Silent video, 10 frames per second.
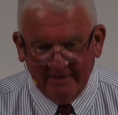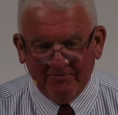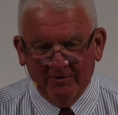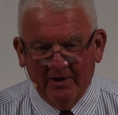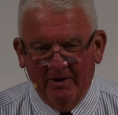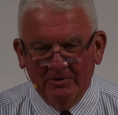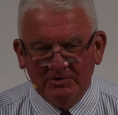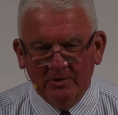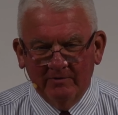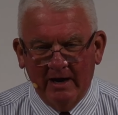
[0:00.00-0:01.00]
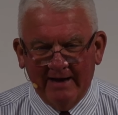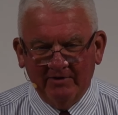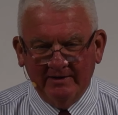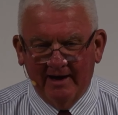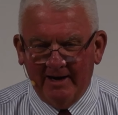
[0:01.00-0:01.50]
and for those who have
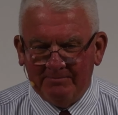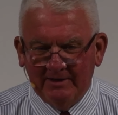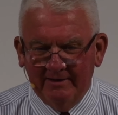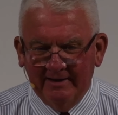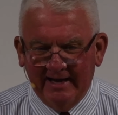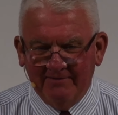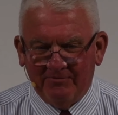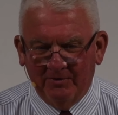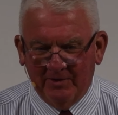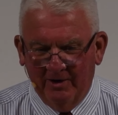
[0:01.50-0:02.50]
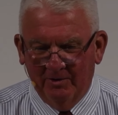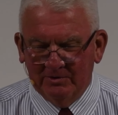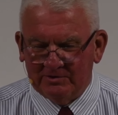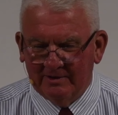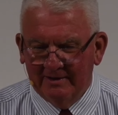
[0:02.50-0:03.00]
adopted, and for
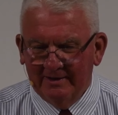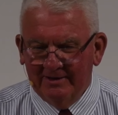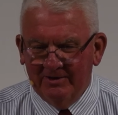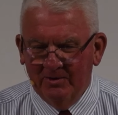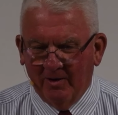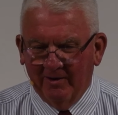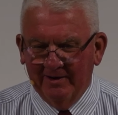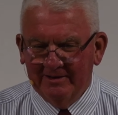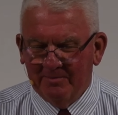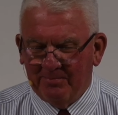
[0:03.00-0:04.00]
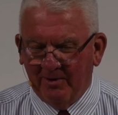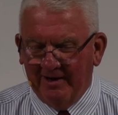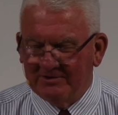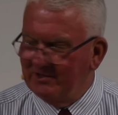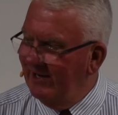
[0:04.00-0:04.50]
those who are in the
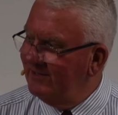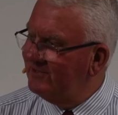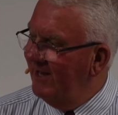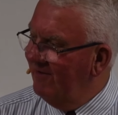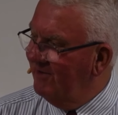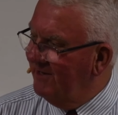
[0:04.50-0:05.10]
process of